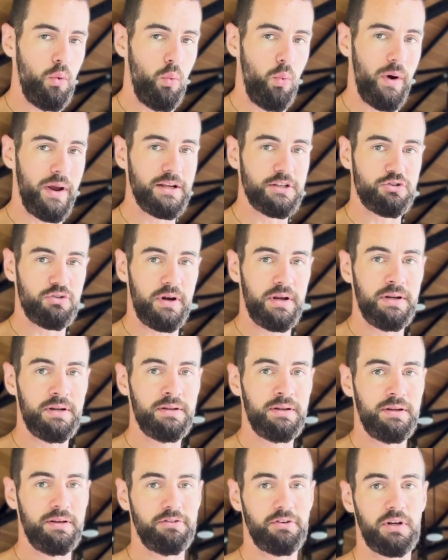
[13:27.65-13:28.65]
weight training
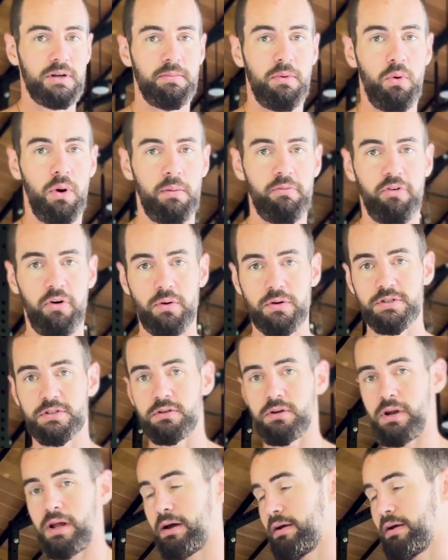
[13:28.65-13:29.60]
is going to be what I'm focusing on out